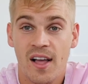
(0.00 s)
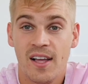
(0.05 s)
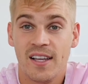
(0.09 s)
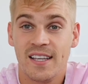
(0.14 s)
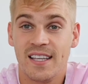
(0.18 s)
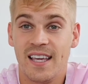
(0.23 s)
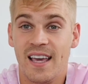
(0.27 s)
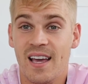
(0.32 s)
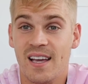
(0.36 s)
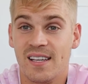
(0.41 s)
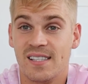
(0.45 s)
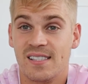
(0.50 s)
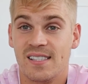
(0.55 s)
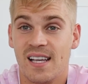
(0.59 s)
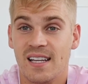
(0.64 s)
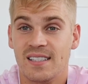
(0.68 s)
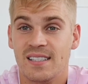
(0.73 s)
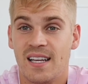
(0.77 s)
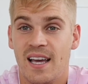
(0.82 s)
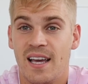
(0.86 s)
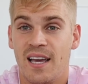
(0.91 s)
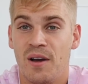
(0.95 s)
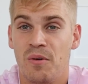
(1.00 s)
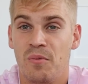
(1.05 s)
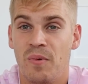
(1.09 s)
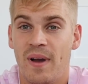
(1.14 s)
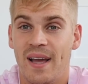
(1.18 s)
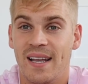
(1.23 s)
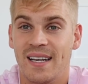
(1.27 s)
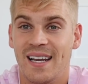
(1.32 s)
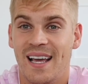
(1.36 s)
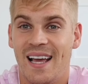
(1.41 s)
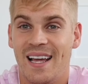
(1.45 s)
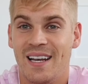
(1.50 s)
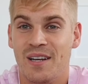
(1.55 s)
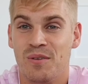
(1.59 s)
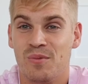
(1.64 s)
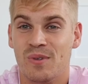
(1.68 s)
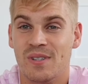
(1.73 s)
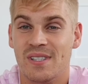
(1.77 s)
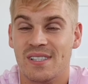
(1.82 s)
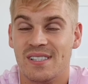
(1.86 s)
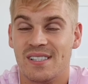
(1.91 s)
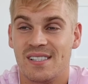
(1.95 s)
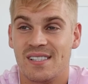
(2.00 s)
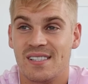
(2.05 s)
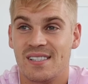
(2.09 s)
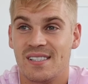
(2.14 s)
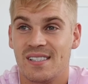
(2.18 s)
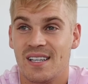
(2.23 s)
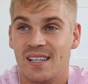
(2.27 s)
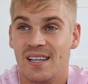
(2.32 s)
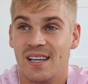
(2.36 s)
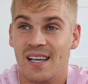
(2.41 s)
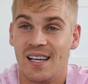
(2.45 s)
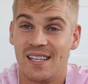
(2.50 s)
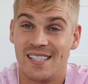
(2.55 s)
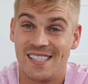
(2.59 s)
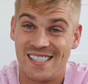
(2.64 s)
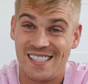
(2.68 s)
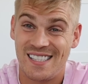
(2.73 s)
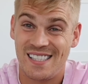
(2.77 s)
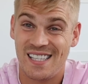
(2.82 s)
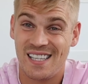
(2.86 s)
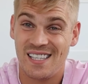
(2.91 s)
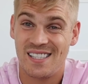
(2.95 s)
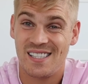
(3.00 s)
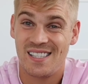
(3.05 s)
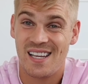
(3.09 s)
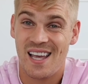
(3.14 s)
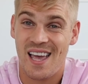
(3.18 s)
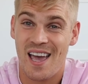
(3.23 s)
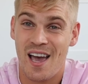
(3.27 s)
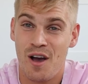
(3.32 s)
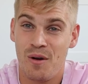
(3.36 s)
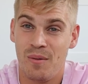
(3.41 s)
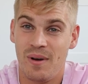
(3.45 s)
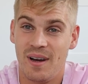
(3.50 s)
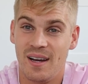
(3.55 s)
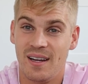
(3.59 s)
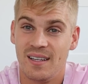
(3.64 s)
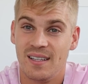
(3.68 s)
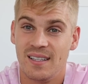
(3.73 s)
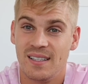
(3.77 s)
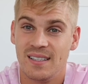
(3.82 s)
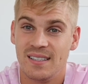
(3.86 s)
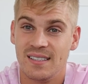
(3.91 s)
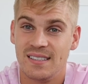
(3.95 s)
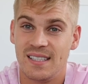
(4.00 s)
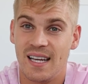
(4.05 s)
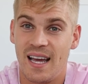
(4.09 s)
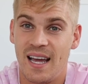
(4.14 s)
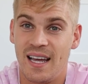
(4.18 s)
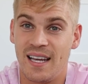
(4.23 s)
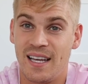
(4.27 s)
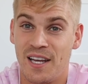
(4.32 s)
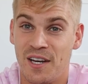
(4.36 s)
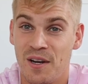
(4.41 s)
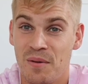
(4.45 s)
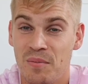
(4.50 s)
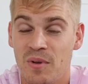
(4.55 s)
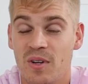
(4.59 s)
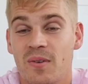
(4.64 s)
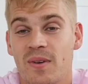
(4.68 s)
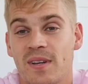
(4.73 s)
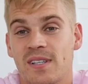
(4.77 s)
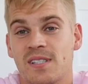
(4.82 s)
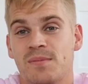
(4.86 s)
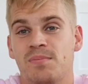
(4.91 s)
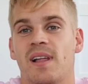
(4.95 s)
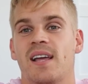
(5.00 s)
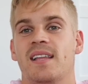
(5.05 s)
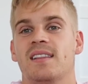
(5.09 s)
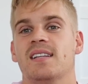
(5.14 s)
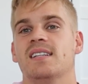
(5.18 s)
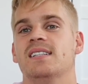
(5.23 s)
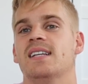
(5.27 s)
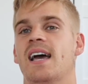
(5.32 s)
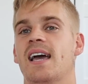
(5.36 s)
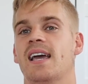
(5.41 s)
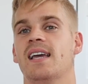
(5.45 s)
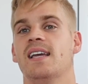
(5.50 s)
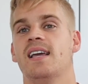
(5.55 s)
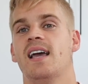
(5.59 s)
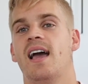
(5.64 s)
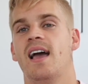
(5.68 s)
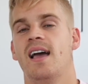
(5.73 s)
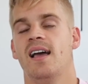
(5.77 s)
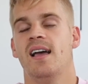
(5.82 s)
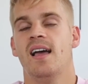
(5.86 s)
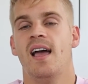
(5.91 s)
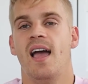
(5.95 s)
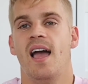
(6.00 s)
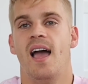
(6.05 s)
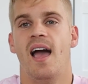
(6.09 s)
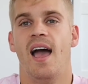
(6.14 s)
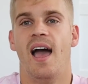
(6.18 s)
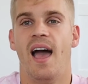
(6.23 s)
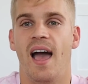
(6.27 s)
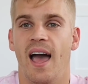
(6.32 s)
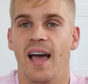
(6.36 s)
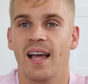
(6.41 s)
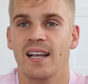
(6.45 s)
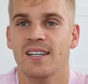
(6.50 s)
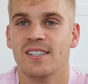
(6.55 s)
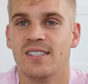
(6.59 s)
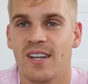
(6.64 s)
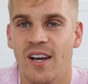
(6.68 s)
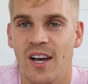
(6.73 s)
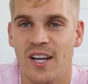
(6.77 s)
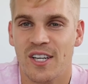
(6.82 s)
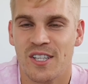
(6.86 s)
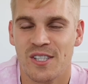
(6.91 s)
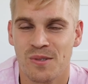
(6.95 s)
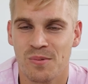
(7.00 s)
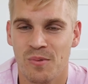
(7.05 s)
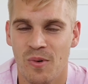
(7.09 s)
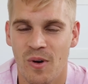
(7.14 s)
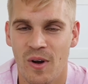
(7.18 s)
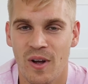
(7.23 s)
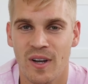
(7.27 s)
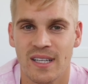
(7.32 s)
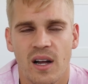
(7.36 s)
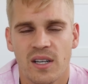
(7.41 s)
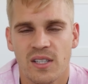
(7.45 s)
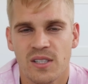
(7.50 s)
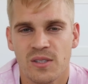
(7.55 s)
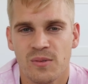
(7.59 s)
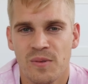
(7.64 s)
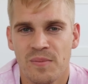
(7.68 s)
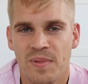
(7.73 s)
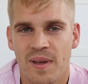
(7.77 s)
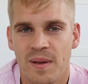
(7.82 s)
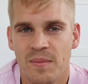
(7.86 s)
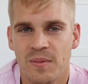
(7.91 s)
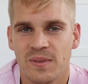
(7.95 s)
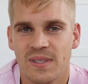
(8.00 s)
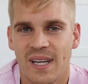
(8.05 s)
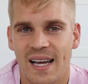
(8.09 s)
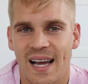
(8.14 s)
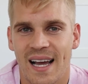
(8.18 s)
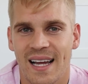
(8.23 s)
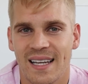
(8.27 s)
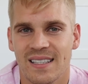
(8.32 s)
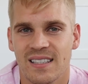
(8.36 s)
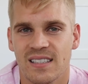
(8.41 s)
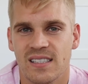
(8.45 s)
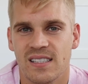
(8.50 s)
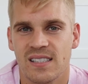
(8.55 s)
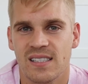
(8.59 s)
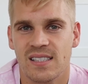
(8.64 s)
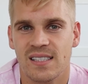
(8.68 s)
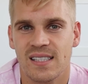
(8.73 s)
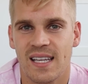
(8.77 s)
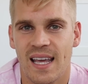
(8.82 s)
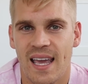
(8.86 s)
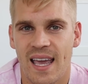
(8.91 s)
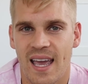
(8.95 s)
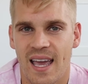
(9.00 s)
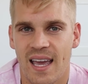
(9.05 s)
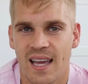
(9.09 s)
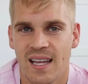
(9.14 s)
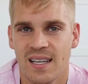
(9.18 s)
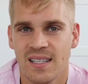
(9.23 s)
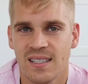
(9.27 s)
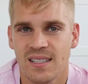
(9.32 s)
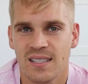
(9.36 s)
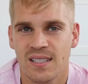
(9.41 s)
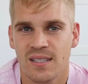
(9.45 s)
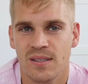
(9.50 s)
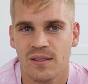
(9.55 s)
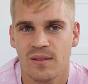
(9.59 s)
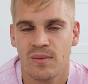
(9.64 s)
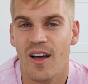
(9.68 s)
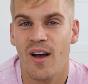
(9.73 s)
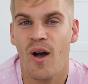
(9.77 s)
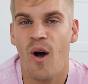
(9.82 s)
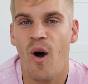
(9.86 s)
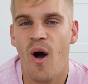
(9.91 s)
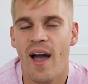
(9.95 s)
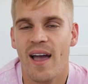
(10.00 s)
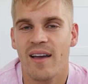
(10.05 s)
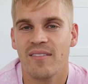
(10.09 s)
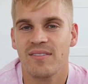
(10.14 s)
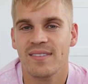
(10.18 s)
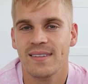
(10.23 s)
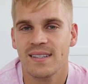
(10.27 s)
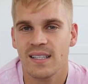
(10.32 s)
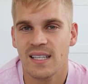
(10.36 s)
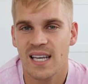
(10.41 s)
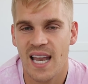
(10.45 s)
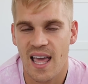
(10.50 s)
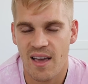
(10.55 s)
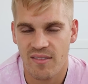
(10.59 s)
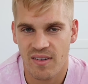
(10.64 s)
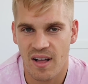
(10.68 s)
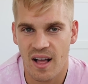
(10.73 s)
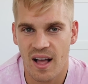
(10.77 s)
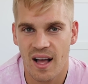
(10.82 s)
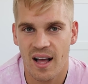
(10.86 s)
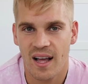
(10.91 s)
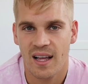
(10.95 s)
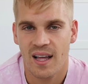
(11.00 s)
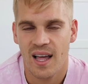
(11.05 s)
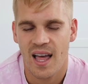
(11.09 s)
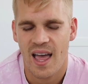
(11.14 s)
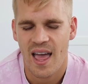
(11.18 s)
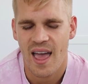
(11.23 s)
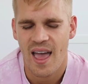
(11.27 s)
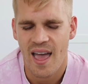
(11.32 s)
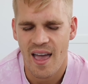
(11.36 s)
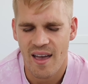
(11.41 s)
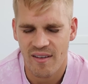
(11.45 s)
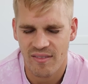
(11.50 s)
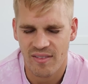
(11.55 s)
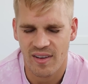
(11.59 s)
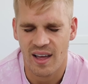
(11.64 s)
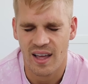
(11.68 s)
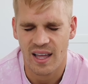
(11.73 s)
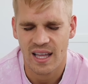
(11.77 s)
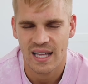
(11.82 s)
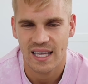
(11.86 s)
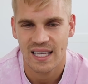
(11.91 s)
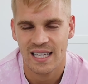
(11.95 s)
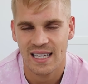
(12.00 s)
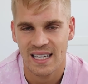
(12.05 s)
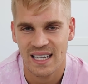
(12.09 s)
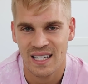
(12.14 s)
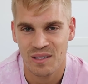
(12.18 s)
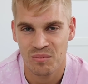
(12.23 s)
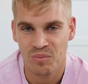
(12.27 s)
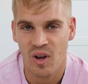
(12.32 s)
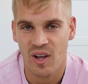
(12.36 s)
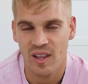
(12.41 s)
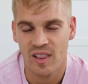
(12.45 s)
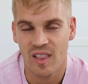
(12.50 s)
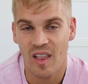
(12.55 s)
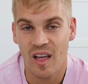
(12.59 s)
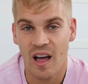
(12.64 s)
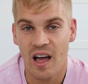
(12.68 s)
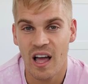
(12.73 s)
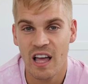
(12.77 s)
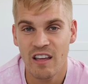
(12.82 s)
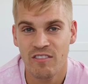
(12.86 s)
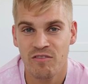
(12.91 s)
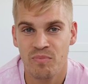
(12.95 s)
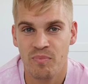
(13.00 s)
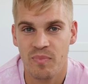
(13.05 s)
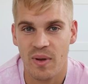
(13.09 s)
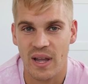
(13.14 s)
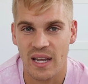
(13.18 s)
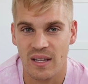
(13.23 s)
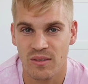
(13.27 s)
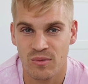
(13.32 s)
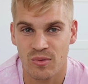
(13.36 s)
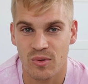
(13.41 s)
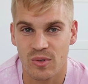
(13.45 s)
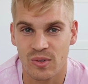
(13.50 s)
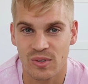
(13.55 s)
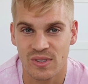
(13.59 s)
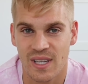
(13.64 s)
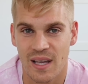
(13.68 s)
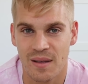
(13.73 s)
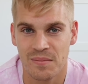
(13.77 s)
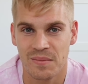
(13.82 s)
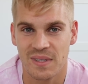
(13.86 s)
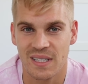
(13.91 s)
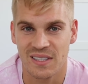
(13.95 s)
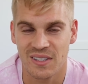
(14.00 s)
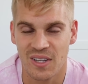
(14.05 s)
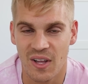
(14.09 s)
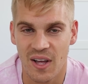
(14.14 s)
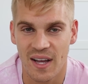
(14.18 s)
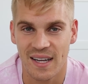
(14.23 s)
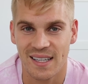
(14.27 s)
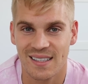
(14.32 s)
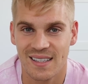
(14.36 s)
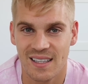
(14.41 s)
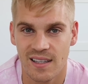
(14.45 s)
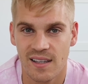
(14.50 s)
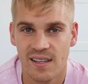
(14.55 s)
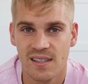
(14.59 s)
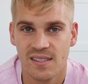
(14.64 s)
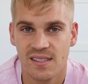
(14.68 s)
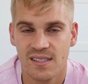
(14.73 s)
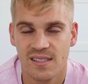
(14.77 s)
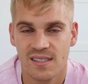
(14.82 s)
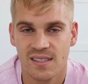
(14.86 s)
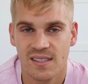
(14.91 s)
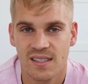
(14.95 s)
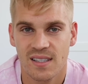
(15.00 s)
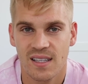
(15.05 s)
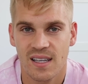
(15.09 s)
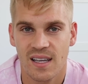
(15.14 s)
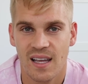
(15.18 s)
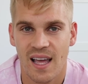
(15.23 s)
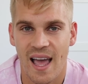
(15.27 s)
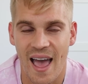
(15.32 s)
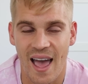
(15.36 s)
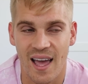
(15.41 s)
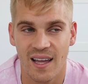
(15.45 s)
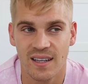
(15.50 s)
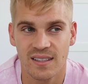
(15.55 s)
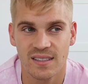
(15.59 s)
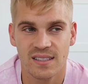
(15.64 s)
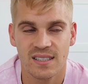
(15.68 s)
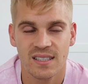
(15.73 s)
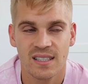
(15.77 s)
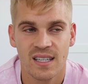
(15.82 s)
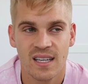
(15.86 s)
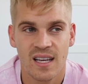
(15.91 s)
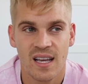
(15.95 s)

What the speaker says: yeah, Saturday I went, and it was a 6-hour day. And I'm going to explain the day. And I just want people to understand that I have never, ever in my life been through something like this. And